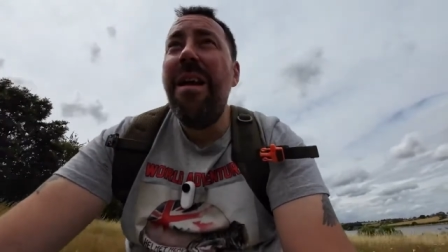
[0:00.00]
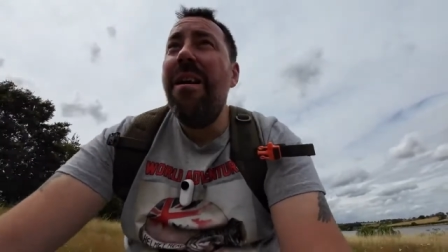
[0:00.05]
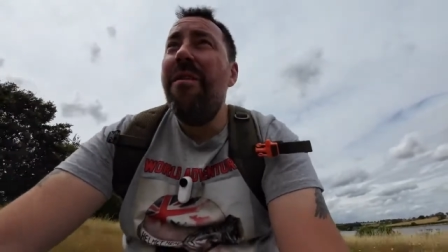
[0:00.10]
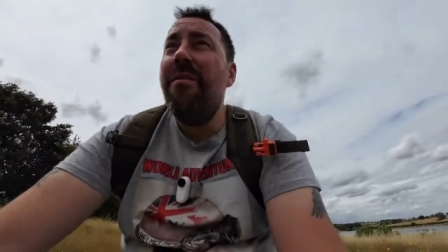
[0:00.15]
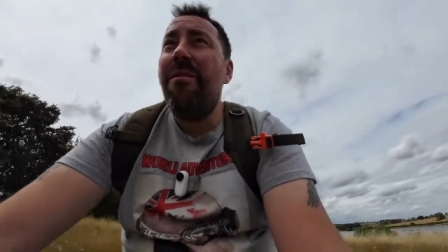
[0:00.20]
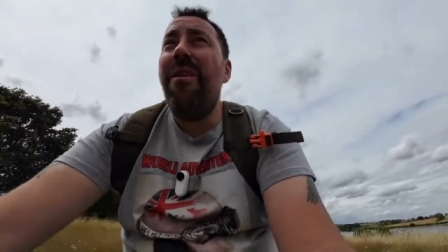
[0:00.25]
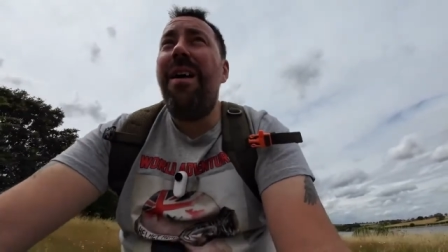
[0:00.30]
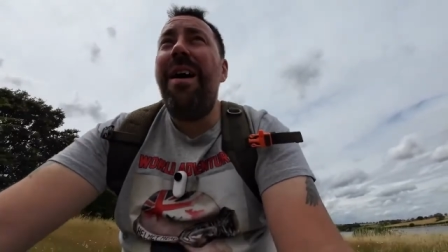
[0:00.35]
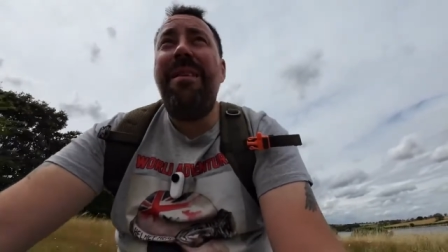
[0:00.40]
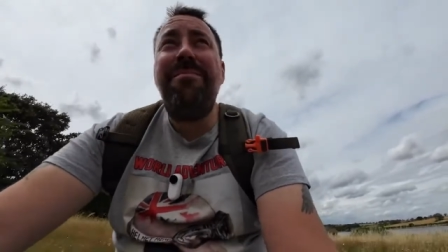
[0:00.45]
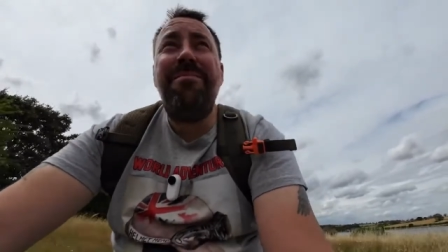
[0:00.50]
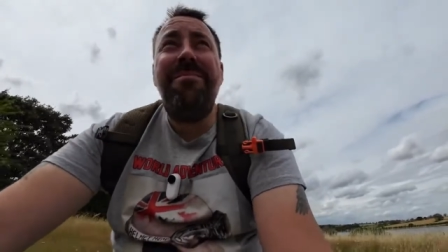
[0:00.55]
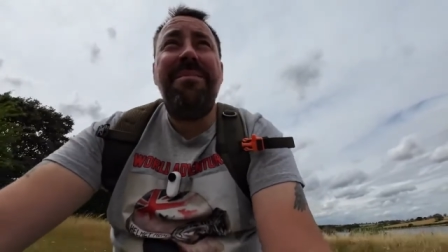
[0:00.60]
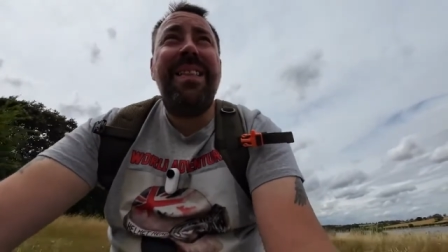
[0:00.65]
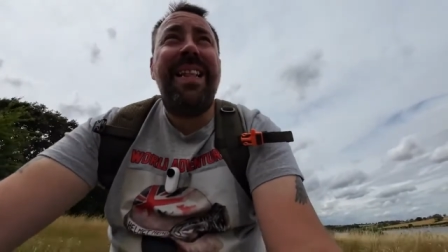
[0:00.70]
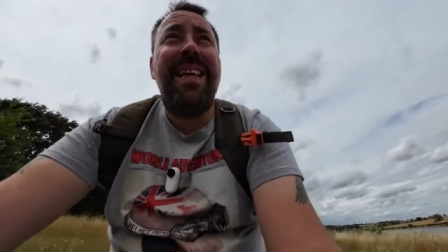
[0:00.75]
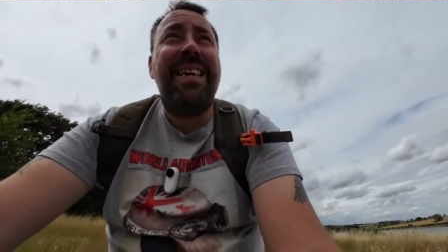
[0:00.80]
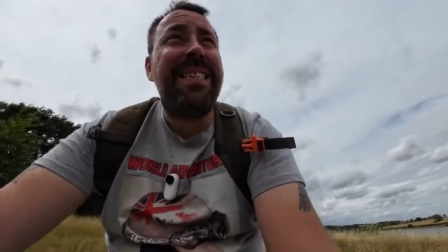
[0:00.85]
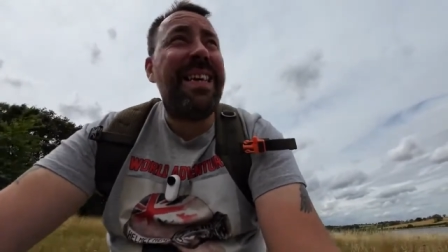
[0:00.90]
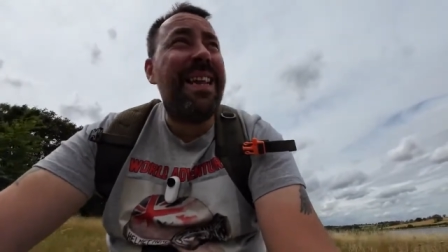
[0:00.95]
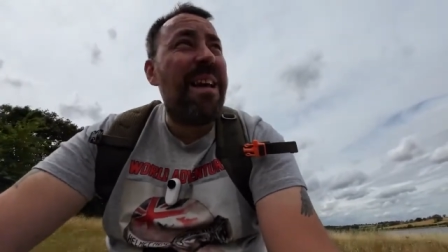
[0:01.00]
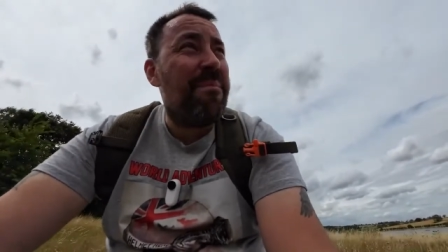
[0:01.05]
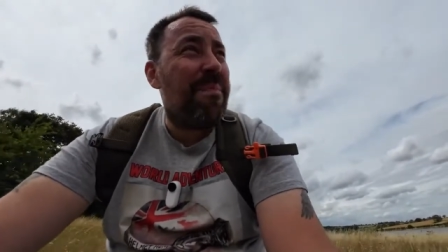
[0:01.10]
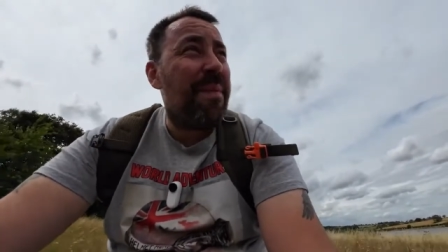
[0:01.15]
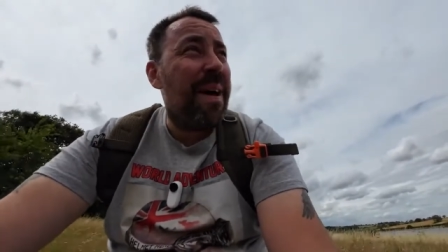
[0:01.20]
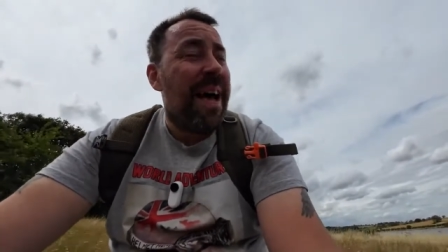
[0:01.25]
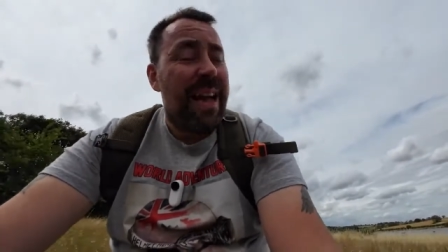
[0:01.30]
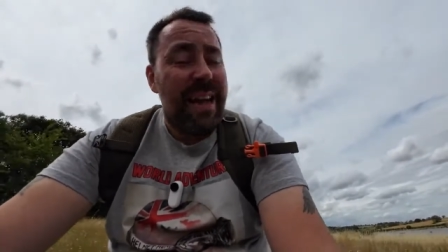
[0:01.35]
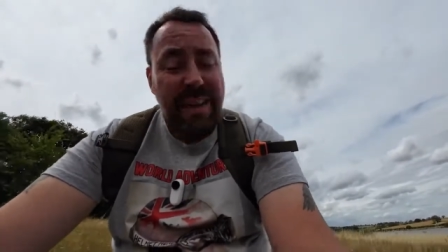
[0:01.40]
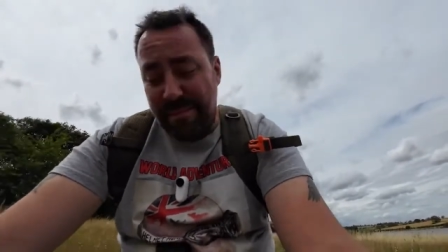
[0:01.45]
Right, let's get
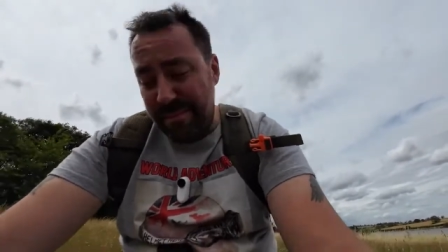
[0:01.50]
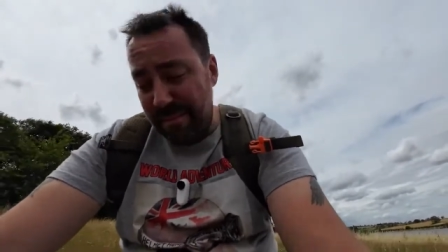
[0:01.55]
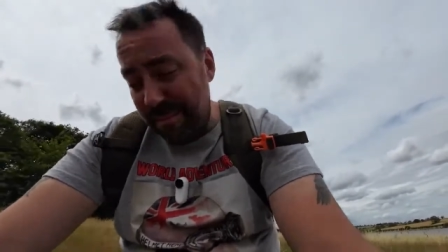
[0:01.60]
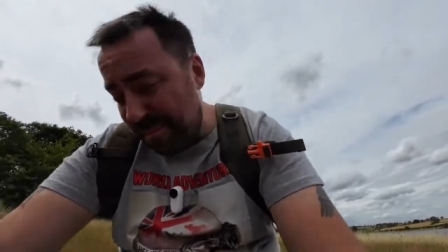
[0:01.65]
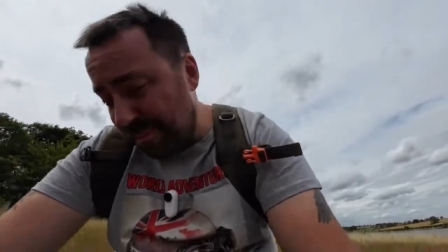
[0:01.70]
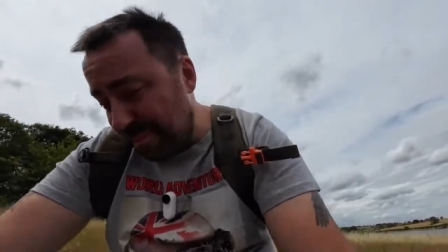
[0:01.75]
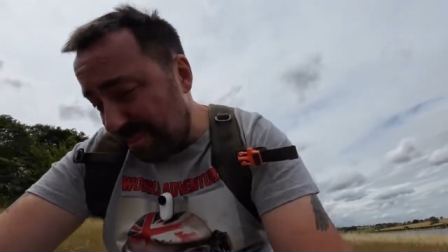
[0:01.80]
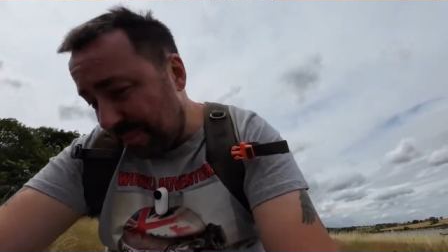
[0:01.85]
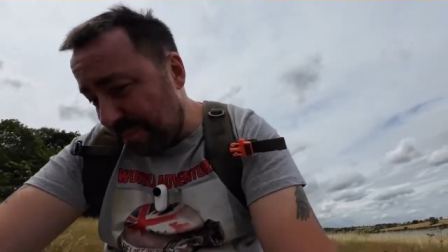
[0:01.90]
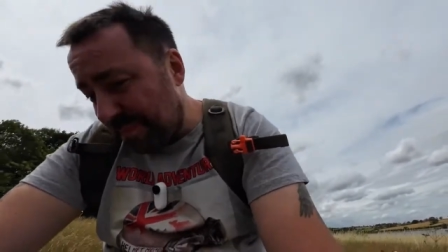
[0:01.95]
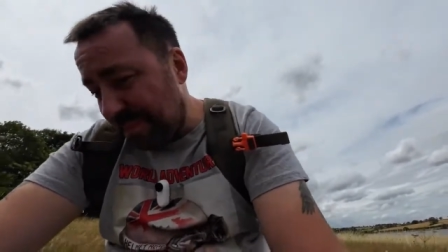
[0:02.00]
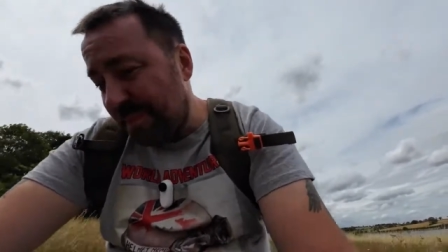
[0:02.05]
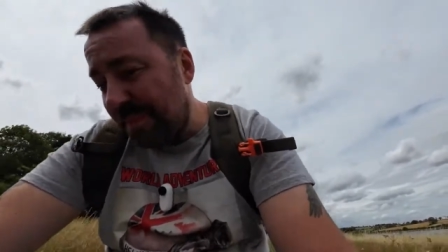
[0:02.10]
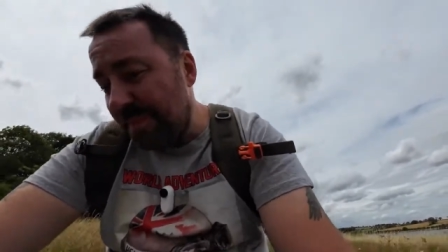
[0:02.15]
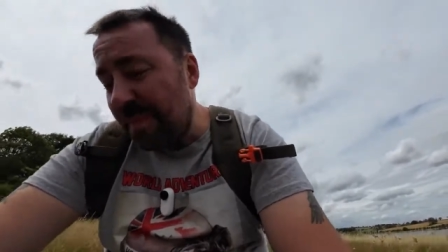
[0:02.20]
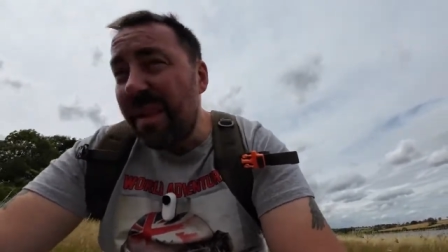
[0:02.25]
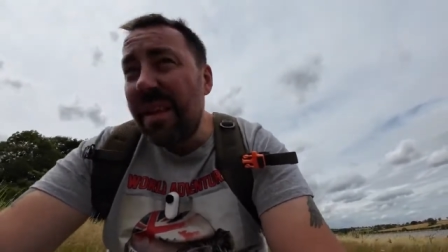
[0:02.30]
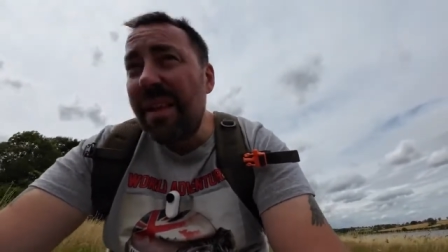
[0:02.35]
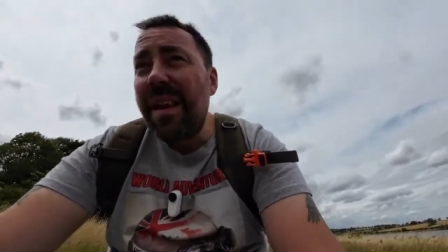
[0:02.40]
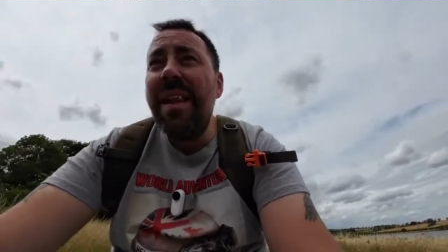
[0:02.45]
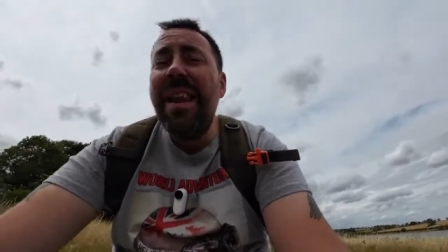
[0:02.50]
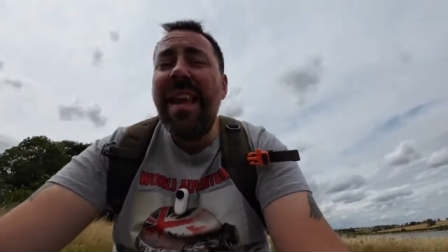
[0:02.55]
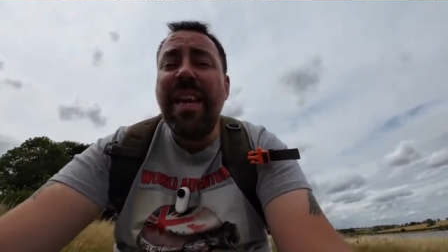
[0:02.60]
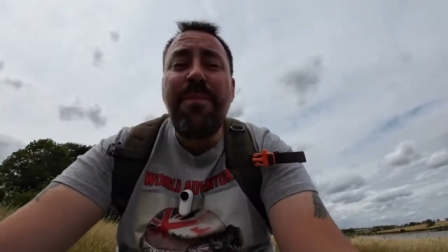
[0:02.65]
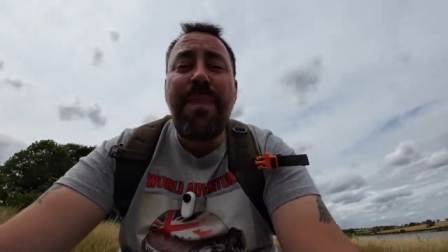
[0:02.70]
back. Let's